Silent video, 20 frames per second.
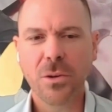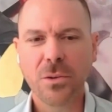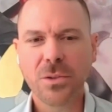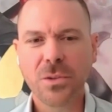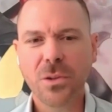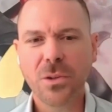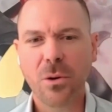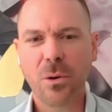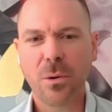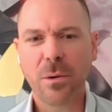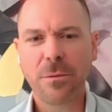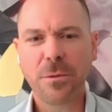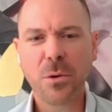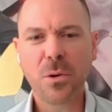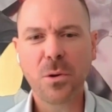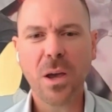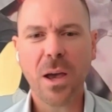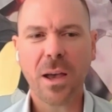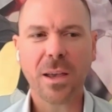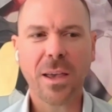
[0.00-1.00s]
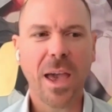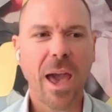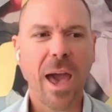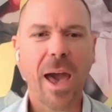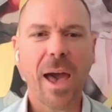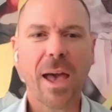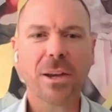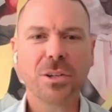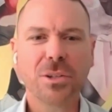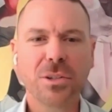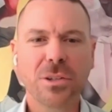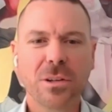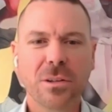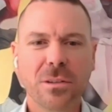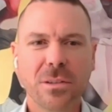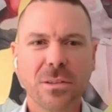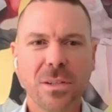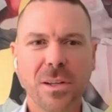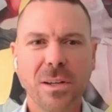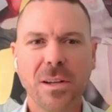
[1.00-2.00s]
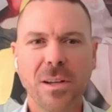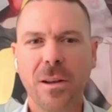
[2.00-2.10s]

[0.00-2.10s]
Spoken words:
So if you got cash sitting